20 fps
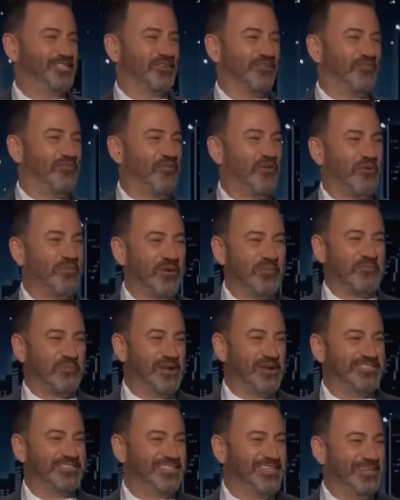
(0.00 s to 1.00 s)
a former
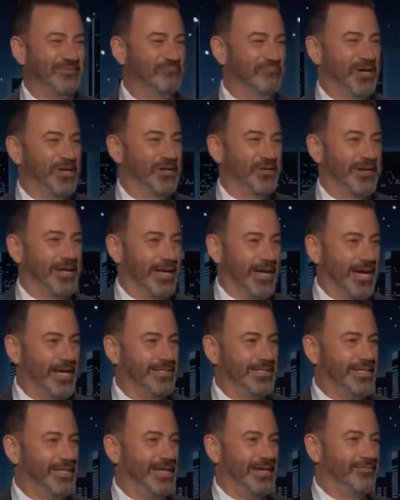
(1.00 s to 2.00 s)
president muttering, I
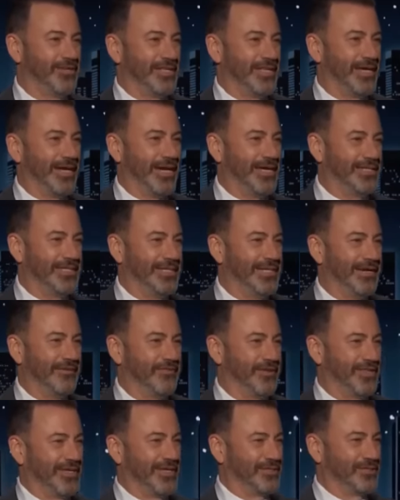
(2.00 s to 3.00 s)
did
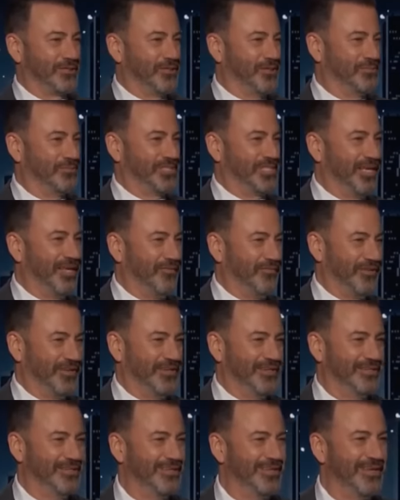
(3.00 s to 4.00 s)
everything to himself at
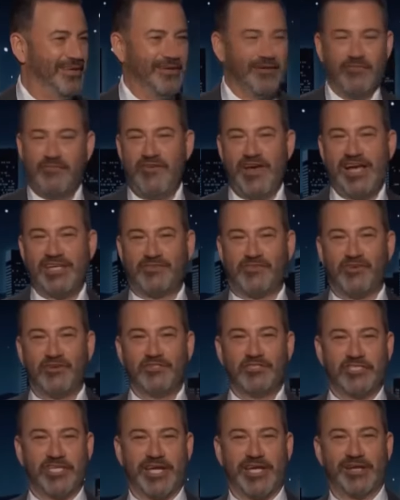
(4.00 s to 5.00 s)
a fast
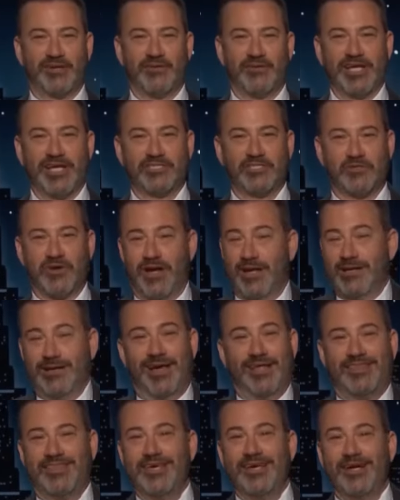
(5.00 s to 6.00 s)
food chicken restaurant.
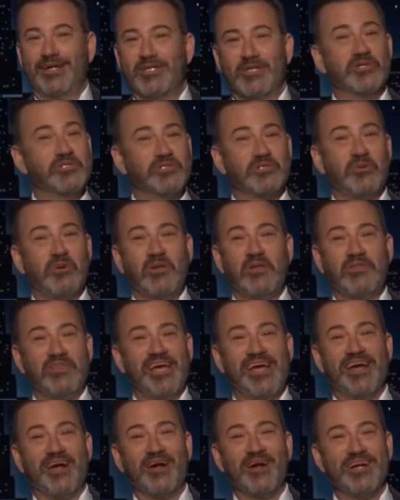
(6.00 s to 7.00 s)
Nothing unusual
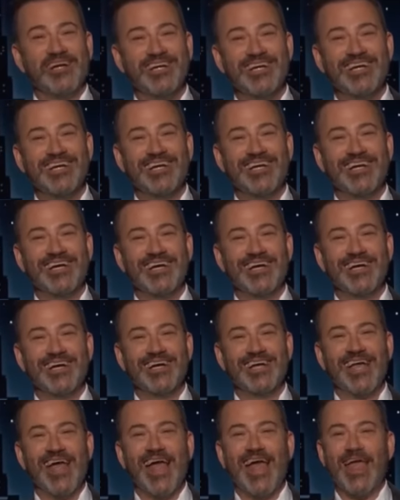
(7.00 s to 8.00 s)
there.
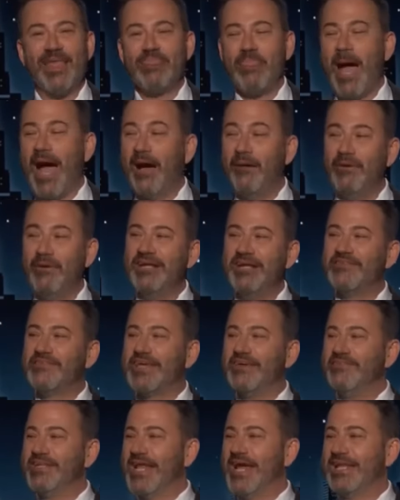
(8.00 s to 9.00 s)
I would have
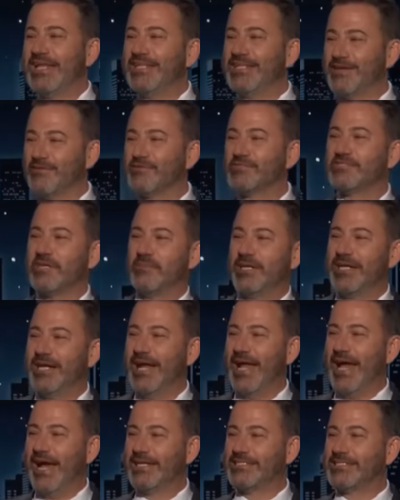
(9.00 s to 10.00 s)
given anything for somebody to
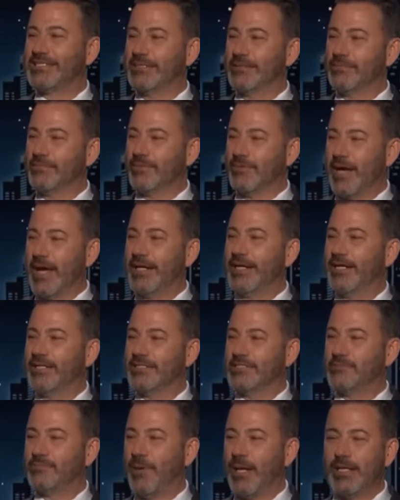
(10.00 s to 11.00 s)
ask him right on the
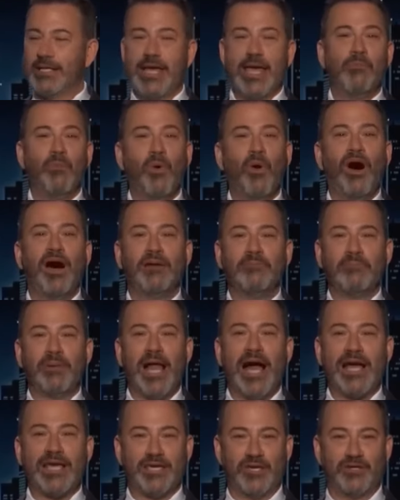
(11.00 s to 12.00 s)
spot, name one
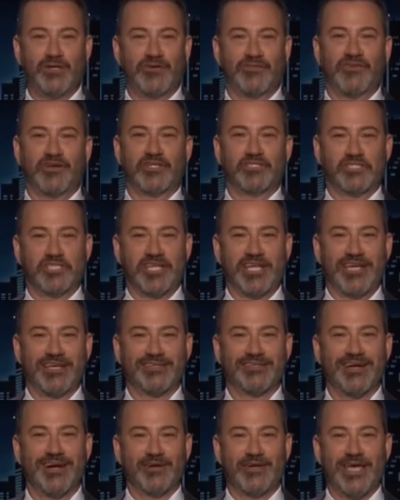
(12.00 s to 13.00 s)
black university,
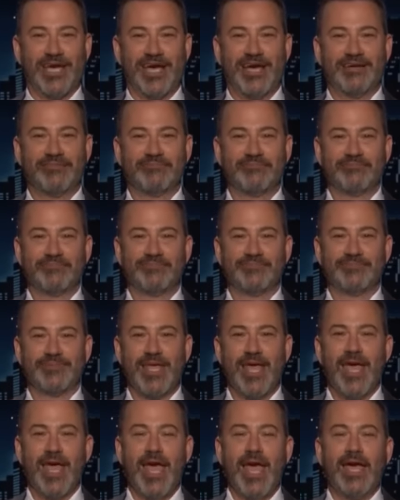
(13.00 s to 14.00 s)
okay?
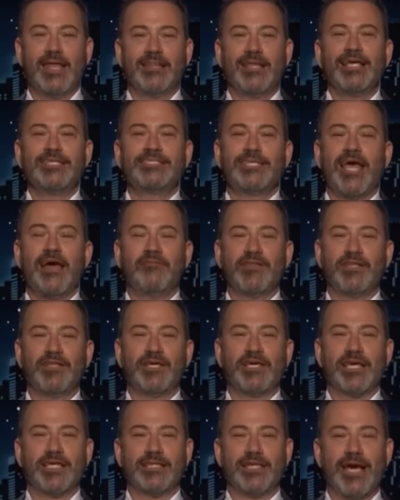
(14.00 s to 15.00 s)
And let's have a
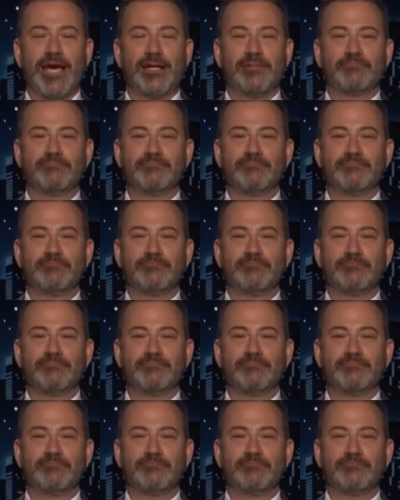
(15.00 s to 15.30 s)
look at that.